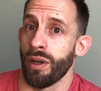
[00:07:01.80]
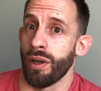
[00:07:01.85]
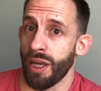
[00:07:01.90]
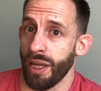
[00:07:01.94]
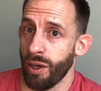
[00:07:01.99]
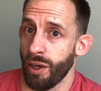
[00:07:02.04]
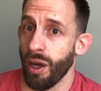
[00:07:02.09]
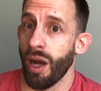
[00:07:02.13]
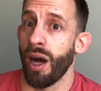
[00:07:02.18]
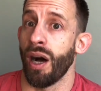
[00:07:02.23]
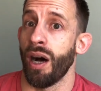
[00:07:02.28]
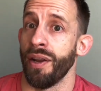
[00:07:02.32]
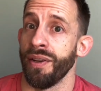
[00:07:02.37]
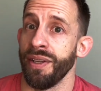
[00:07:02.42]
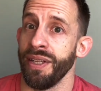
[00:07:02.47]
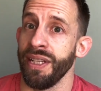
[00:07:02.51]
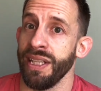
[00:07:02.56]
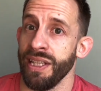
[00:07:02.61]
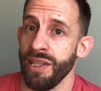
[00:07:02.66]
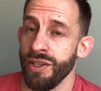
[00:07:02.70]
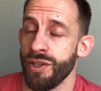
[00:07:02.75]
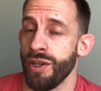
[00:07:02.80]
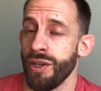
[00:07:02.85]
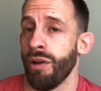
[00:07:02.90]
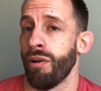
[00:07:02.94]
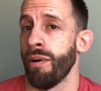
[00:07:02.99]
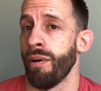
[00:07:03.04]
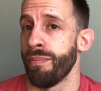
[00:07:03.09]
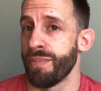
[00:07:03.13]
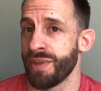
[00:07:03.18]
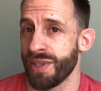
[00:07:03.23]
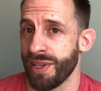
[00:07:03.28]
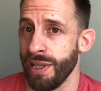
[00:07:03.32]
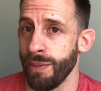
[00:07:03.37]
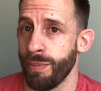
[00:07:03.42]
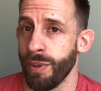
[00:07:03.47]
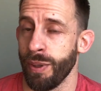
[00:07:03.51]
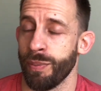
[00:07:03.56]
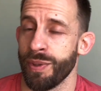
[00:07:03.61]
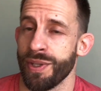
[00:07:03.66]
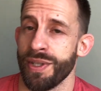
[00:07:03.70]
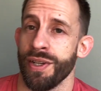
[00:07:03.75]
like our needs, you know, our
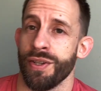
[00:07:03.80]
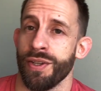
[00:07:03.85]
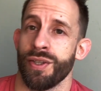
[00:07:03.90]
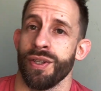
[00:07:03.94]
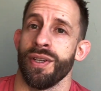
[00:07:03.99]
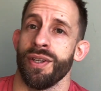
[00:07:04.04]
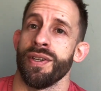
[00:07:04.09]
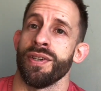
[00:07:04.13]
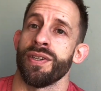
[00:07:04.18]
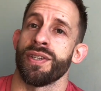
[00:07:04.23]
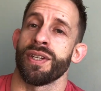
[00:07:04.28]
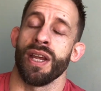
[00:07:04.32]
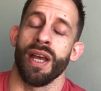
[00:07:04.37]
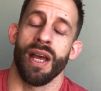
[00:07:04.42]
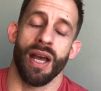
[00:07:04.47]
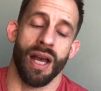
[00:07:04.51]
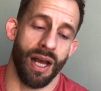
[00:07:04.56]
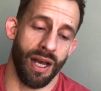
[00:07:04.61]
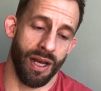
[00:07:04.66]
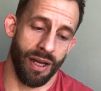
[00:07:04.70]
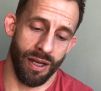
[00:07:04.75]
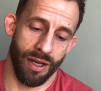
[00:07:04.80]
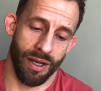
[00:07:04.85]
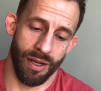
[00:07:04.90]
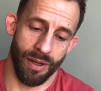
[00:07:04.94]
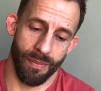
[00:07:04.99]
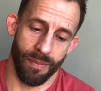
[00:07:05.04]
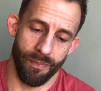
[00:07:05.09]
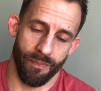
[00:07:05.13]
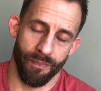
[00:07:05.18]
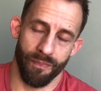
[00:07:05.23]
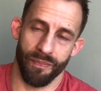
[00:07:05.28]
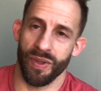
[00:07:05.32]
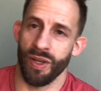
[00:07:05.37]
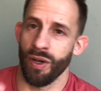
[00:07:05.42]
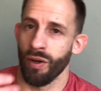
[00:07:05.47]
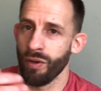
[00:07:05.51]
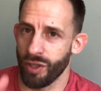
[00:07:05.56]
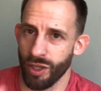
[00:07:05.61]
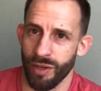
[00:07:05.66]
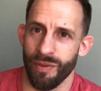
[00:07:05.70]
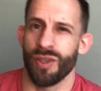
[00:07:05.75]
sleeping positions, you
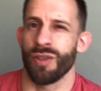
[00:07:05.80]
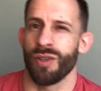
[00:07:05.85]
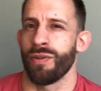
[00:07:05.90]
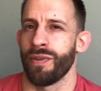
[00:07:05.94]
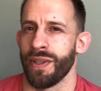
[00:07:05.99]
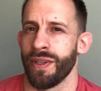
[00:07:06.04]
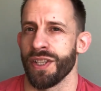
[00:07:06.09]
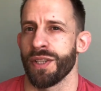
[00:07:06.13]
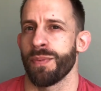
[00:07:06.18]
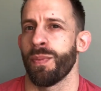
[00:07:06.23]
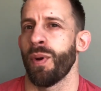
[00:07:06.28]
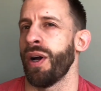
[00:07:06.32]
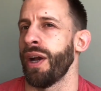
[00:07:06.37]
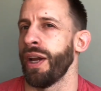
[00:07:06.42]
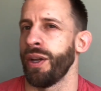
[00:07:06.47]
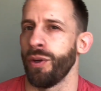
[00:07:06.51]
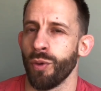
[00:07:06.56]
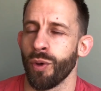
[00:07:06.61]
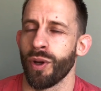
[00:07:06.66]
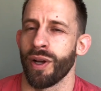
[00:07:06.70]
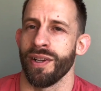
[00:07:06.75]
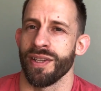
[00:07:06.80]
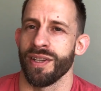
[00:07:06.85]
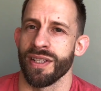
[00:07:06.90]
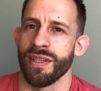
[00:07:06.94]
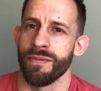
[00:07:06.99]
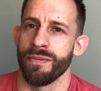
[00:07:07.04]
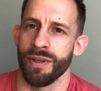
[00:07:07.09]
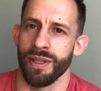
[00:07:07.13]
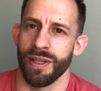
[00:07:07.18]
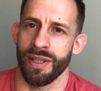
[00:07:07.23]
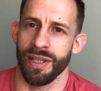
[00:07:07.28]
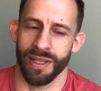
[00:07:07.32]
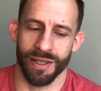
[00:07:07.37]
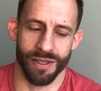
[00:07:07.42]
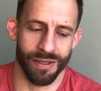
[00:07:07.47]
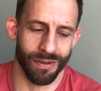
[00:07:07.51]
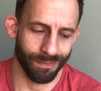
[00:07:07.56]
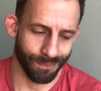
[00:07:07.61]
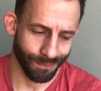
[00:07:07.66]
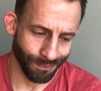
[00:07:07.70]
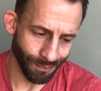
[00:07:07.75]
know, curvature of our spine, all kinds of different
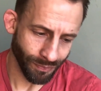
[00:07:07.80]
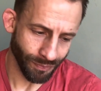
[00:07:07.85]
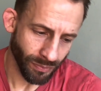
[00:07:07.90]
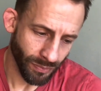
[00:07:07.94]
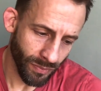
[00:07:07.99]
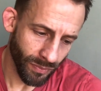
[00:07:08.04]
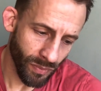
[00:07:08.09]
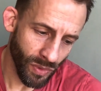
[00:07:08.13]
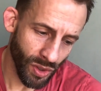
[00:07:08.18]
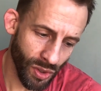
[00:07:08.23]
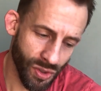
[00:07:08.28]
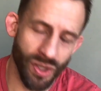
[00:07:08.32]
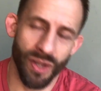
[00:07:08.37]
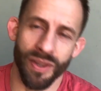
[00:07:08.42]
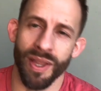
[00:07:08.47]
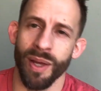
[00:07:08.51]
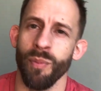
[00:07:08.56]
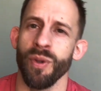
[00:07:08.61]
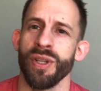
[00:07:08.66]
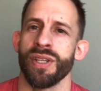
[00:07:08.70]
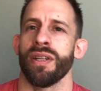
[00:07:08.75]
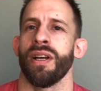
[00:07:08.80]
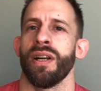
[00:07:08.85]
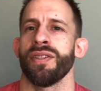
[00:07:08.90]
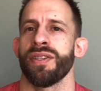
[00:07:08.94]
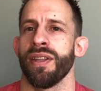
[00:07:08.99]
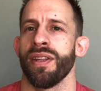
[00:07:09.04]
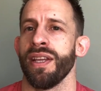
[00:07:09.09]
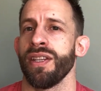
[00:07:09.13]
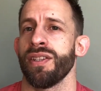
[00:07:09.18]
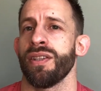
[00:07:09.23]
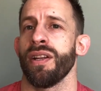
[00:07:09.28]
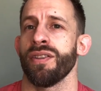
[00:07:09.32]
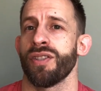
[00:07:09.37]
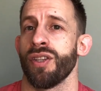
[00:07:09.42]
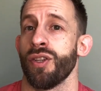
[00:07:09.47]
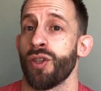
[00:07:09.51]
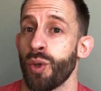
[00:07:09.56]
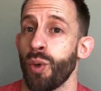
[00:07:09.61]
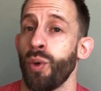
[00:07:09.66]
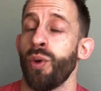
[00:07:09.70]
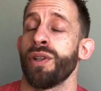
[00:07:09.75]
things. So then they start to
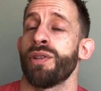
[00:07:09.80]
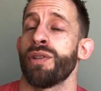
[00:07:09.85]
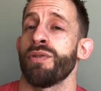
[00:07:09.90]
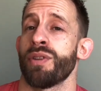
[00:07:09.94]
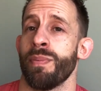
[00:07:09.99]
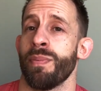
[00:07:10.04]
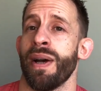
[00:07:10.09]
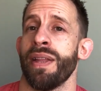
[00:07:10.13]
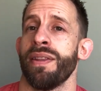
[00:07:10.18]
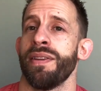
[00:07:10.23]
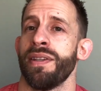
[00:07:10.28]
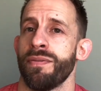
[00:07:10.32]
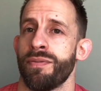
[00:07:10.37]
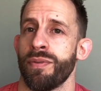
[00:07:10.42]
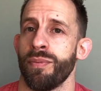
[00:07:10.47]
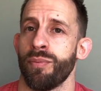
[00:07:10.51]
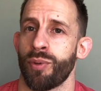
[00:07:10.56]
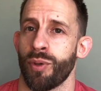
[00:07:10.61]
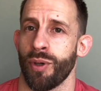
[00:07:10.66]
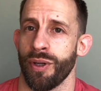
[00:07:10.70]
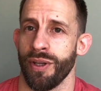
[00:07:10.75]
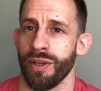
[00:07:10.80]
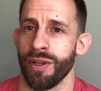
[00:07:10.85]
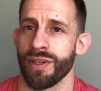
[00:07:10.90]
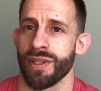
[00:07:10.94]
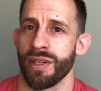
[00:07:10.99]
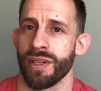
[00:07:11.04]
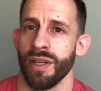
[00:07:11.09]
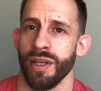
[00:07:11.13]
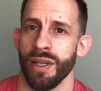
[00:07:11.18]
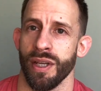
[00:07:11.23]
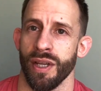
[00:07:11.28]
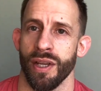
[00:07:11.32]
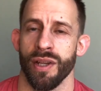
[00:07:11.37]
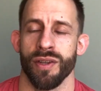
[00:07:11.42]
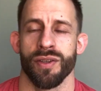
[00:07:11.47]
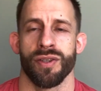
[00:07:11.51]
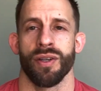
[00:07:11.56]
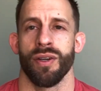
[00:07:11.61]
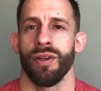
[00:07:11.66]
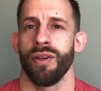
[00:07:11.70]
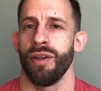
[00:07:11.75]
talk to us about the different products.
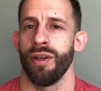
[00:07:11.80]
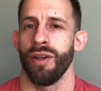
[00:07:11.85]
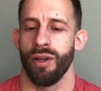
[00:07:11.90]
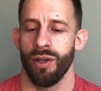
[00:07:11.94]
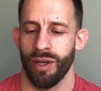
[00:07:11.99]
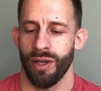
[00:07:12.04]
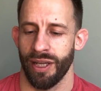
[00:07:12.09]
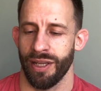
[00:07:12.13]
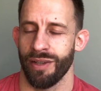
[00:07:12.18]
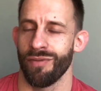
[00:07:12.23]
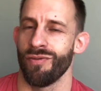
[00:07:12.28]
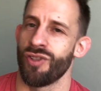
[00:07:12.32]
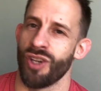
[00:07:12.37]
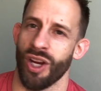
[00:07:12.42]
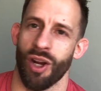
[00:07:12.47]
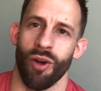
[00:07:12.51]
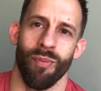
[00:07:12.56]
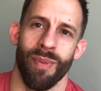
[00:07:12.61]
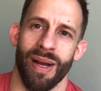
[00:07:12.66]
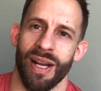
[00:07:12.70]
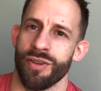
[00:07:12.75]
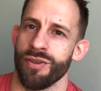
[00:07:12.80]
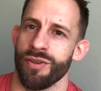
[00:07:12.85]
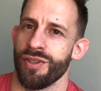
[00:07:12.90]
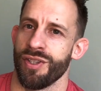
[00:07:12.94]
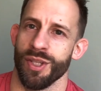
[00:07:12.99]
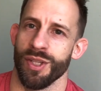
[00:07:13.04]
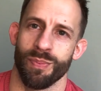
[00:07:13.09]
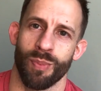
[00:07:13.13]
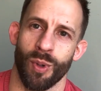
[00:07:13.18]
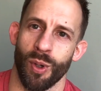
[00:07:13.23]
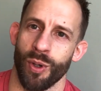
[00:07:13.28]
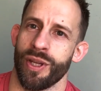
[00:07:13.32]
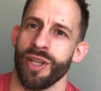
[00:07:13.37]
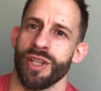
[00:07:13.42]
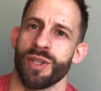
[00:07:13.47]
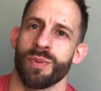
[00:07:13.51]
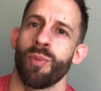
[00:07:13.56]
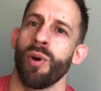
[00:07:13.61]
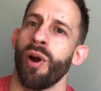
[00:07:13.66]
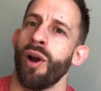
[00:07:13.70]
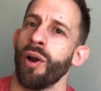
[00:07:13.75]
So, you know, like gel mattresses, pocket
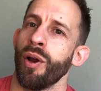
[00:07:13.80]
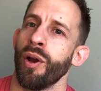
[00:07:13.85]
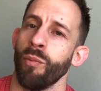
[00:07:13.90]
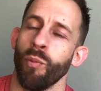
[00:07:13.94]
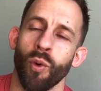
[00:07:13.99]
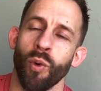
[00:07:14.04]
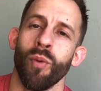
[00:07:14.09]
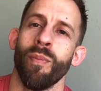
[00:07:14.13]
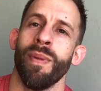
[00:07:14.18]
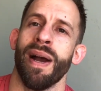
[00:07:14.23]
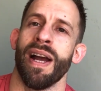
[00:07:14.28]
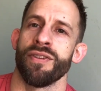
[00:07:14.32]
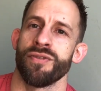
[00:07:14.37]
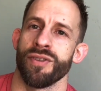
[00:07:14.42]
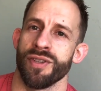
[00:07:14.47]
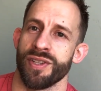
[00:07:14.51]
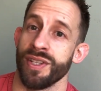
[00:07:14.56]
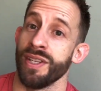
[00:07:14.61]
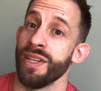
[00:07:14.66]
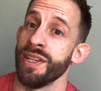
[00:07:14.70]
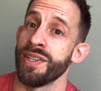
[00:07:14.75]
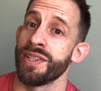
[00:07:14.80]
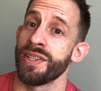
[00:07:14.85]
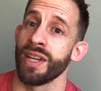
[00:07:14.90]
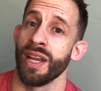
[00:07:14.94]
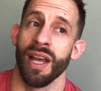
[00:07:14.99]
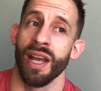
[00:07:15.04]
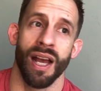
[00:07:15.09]
sprung, wall mattresses,